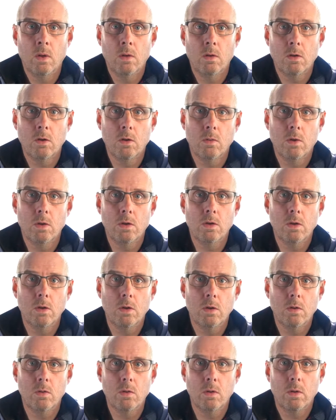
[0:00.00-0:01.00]
So what's your
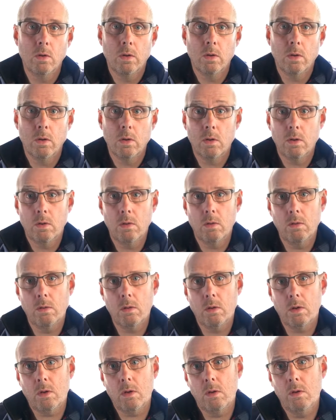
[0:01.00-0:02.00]
goal?
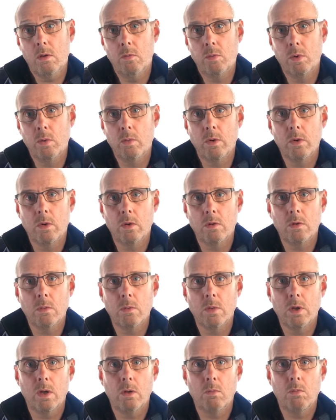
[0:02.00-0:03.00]
You've probably got
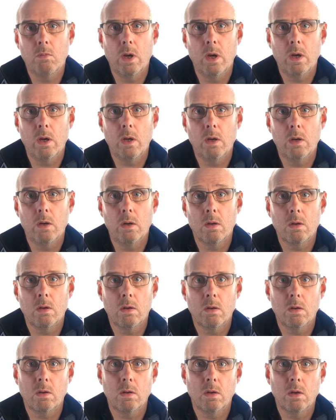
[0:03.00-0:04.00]
something in mind,
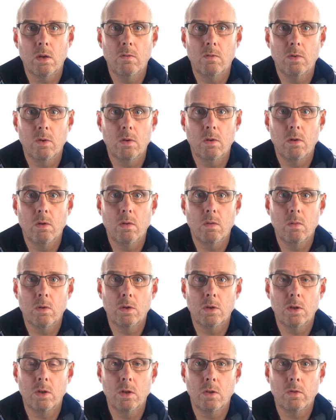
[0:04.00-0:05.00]
given that you're
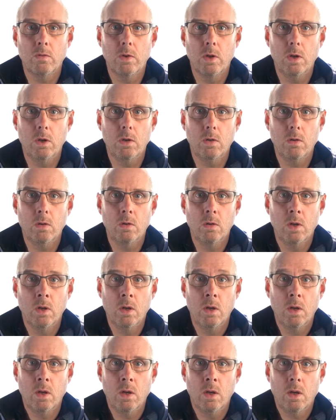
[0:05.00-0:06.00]
watching this video,
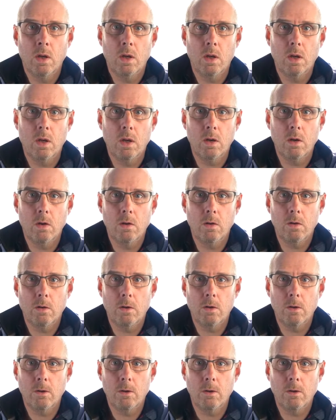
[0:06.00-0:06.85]
and